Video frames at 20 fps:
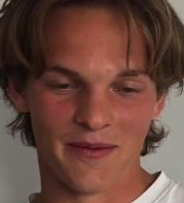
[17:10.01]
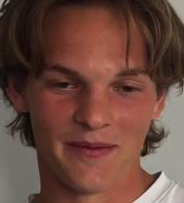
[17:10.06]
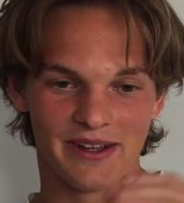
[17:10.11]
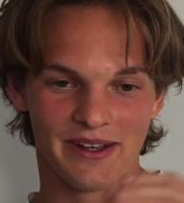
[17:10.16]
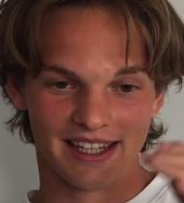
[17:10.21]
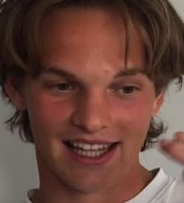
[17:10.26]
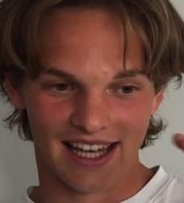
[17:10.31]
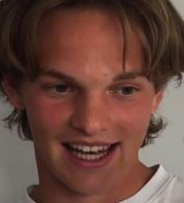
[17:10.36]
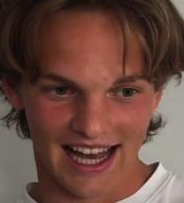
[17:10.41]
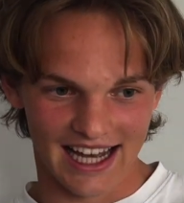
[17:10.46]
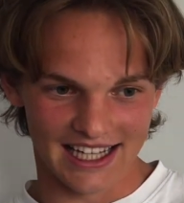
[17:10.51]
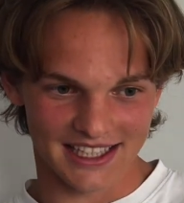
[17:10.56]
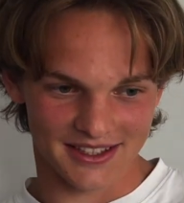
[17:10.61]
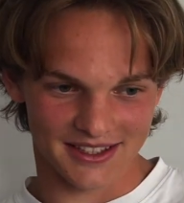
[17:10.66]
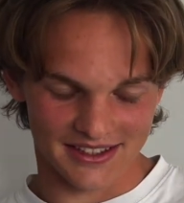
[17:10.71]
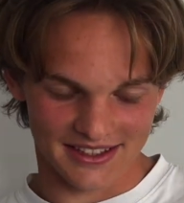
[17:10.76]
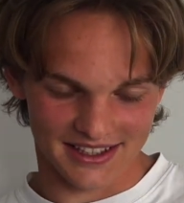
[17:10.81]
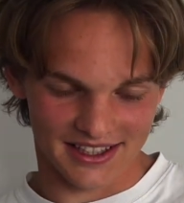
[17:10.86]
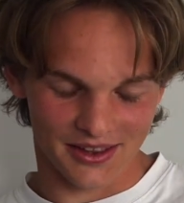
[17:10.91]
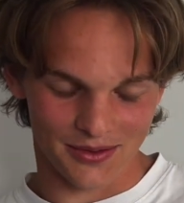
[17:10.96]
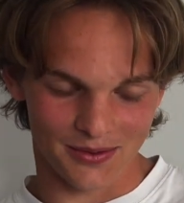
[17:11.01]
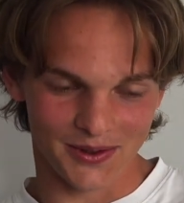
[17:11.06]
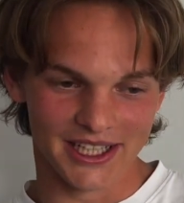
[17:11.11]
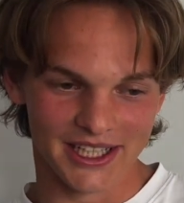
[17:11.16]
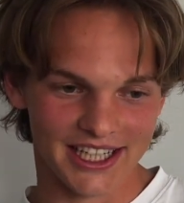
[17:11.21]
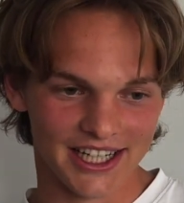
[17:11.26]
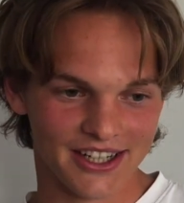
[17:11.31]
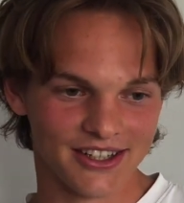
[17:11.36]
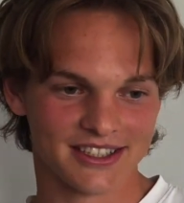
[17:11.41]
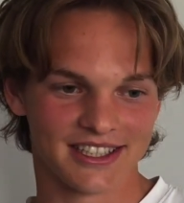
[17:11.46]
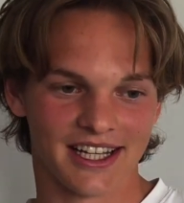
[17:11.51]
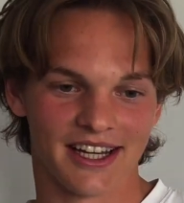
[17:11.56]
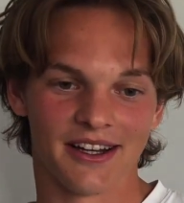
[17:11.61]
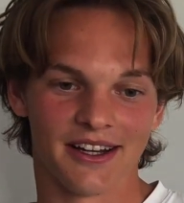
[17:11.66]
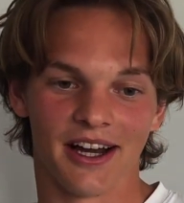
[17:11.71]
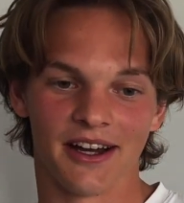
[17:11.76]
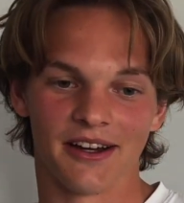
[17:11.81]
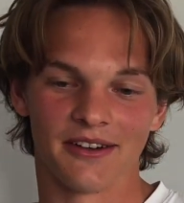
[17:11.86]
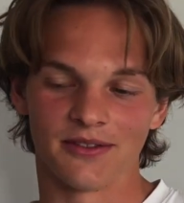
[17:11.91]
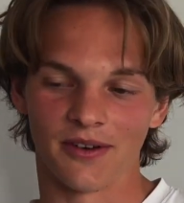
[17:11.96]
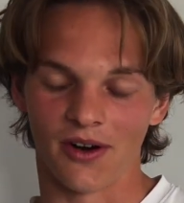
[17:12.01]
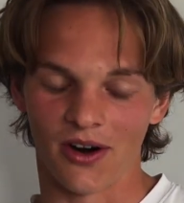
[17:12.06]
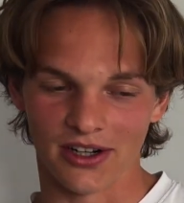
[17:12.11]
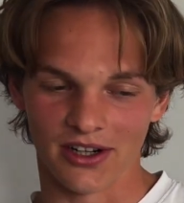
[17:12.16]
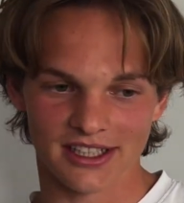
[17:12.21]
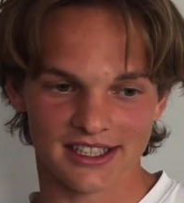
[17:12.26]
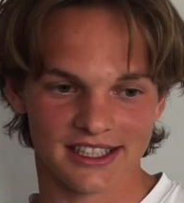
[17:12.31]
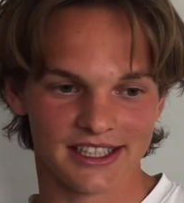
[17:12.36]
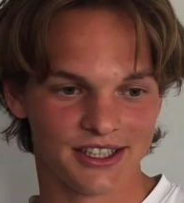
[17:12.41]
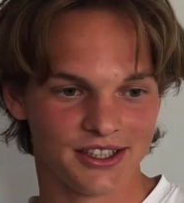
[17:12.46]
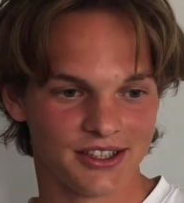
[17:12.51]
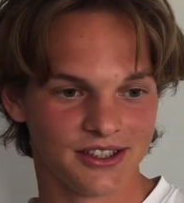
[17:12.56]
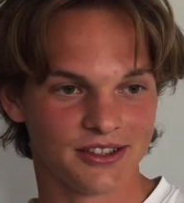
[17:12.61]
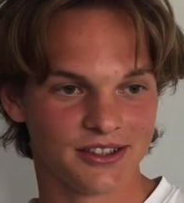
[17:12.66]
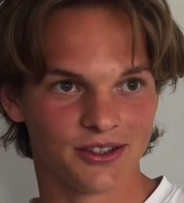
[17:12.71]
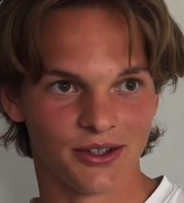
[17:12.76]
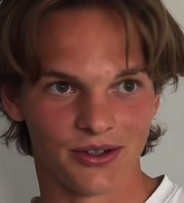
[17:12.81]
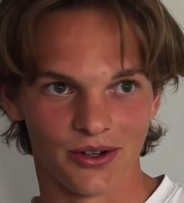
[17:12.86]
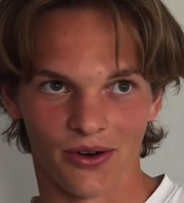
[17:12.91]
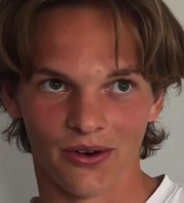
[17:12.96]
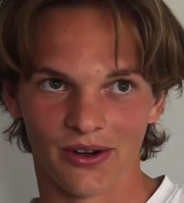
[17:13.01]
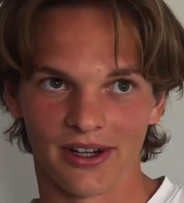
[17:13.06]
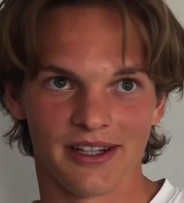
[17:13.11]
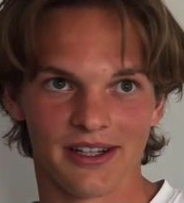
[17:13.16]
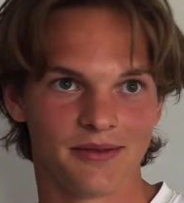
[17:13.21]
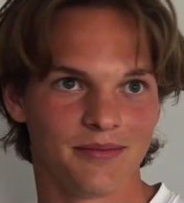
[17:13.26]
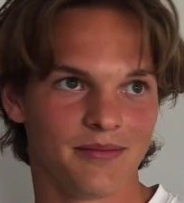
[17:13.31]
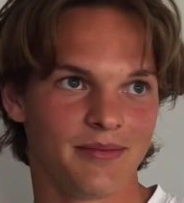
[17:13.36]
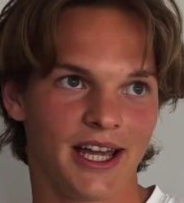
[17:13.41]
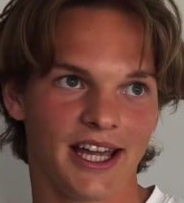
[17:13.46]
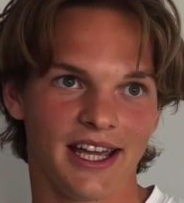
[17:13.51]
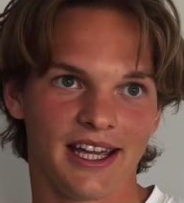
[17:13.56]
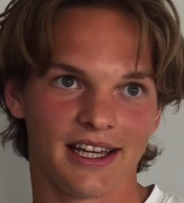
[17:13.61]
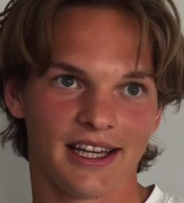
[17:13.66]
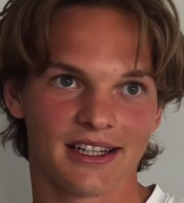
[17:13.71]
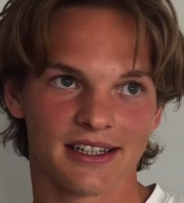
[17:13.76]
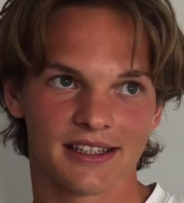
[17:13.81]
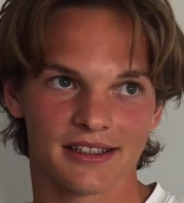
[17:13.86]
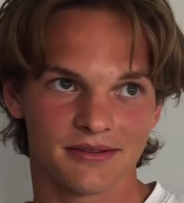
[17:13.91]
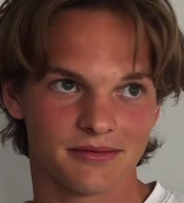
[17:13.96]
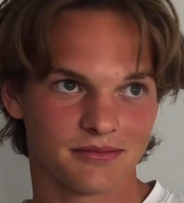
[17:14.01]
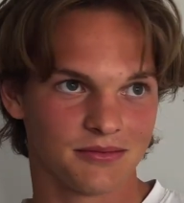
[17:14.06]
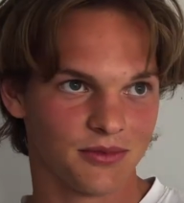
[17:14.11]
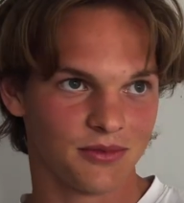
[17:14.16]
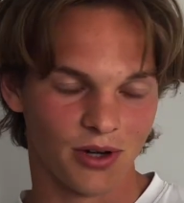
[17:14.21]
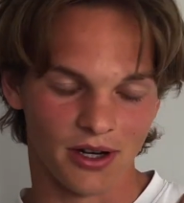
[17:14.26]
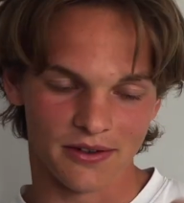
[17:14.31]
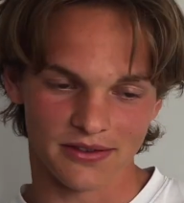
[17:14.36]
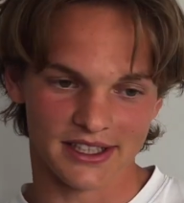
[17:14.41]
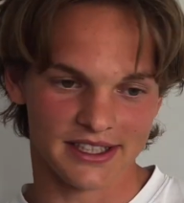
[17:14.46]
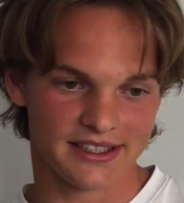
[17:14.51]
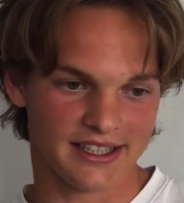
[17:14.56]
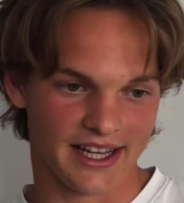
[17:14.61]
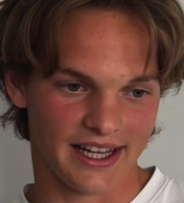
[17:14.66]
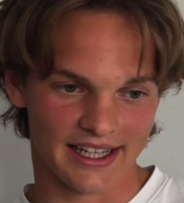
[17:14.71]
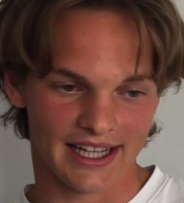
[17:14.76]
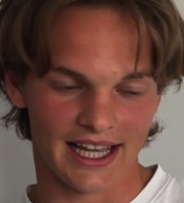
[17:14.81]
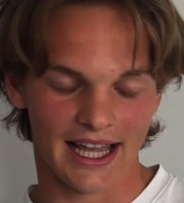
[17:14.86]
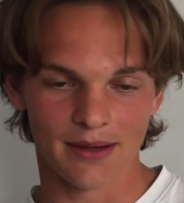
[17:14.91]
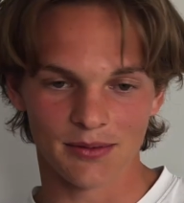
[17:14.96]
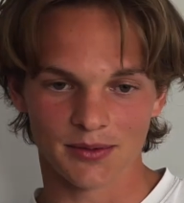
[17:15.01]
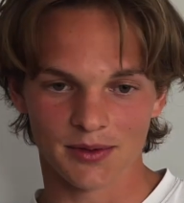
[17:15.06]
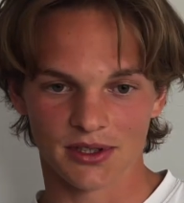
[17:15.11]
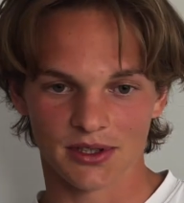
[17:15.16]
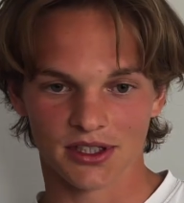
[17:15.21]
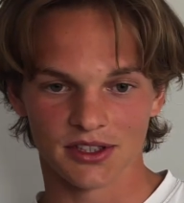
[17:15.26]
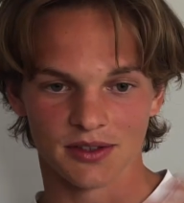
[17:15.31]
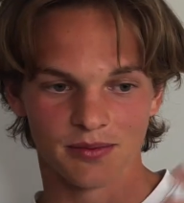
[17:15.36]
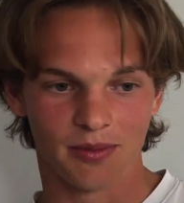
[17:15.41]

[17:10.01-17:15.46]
But in the last 3 years, I've honestly could only make